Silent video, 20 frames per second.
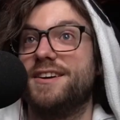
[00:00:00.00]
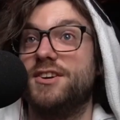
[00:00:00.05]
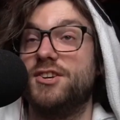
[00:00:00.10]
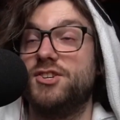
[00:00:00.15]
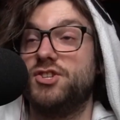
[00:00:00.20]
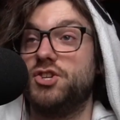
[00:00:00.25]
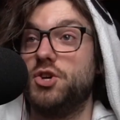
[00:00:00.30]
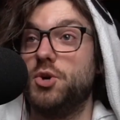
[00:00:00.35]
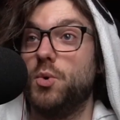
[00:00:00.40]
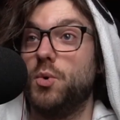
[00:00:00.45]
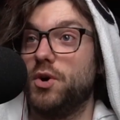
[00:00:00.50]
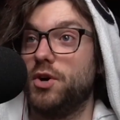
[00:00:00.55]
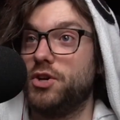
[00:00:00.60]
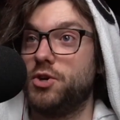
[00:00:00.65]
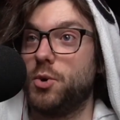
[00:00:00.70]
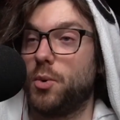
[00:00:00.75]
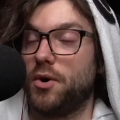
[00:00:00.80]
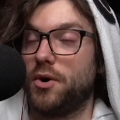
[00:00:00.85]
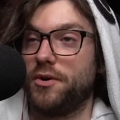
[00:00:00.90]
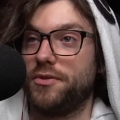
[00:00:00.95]
because
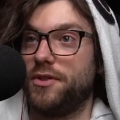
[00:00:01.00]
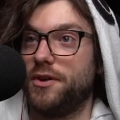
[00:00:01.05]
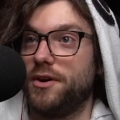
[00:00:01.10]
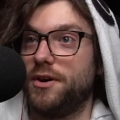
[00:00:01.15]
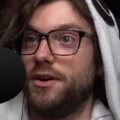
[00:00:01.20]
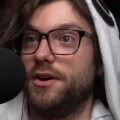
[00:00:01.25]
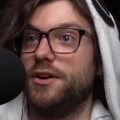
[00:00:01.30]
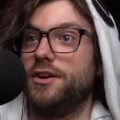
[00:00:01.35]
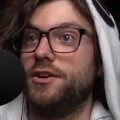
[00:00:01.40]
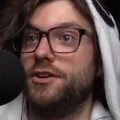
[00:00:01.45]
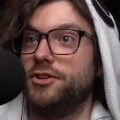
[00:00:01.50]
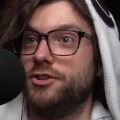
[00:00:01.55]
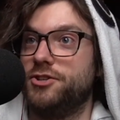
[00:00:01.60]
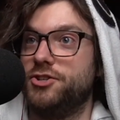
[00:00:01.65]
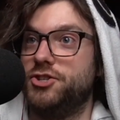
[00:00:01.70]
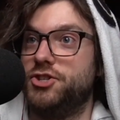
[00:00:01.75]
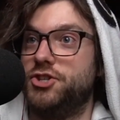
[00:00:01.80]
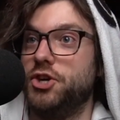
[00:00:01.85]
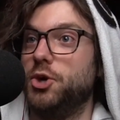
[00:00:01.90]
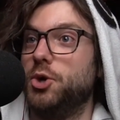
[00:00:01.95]
you're the
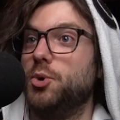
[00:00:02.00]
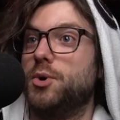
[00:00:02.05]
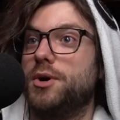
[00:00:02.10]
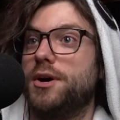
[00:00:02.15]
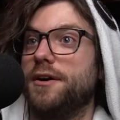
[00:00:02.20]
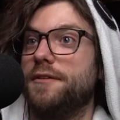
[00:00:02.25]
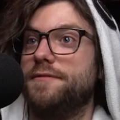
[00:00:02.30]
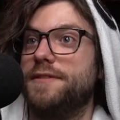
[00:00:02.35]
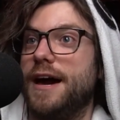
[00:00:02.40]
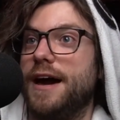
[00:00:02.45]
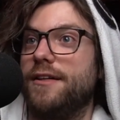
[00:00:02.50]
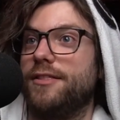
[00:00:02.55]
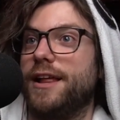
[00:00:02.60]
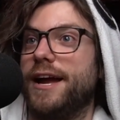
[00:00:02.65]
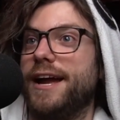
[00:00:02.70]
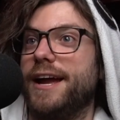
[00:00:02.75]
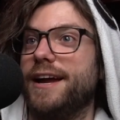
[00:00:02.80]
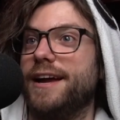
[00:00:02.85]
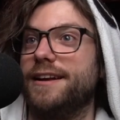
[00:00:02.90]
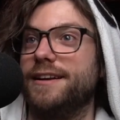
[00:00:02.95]
duke of that
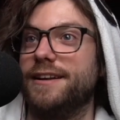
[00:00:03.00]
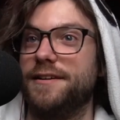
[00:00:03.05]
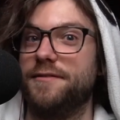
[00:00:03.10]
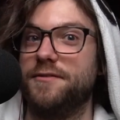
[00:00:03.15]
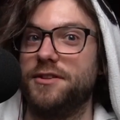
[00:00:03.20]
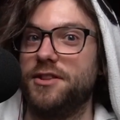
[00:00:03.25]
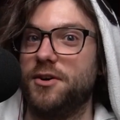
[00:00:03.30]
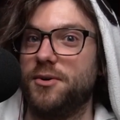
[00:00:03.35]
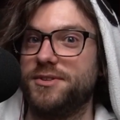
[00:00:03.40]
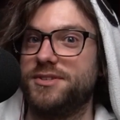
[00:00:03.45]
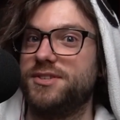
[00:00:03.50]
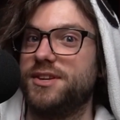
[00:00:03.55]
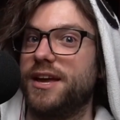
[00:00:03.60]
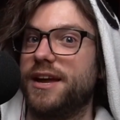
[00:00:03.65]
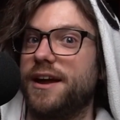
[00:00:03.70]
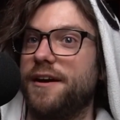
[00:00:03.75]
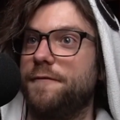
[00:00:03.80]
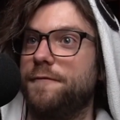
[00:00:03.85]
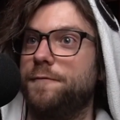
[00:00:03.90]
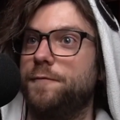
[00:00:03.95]
land, even though it's like
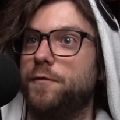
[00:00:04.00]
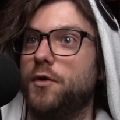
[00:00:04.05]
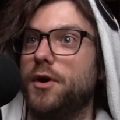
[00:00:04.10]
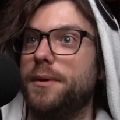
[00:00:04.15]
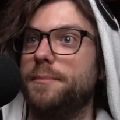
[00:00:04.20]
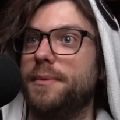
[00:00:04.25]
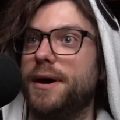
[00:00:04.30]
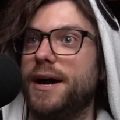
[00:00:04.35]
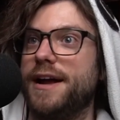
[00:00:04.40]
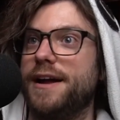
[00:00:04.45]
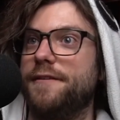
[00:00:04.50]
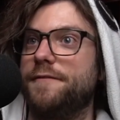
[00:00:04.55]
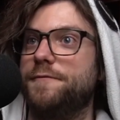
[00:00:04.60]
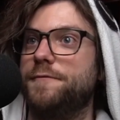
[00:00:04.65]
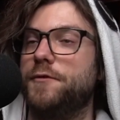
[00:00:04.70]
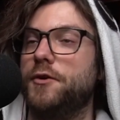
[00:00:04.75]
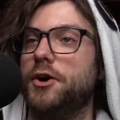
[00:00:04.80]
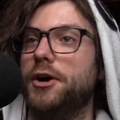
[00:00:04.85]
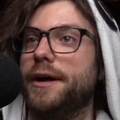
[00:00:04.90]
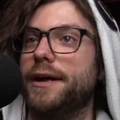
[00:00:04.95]
a foot by a
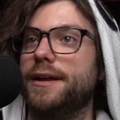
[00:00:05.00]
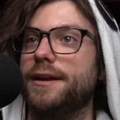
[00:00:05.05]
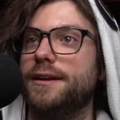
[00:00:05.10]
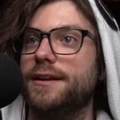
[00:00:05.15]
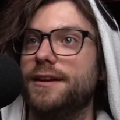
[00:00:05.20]
foot. Yeah.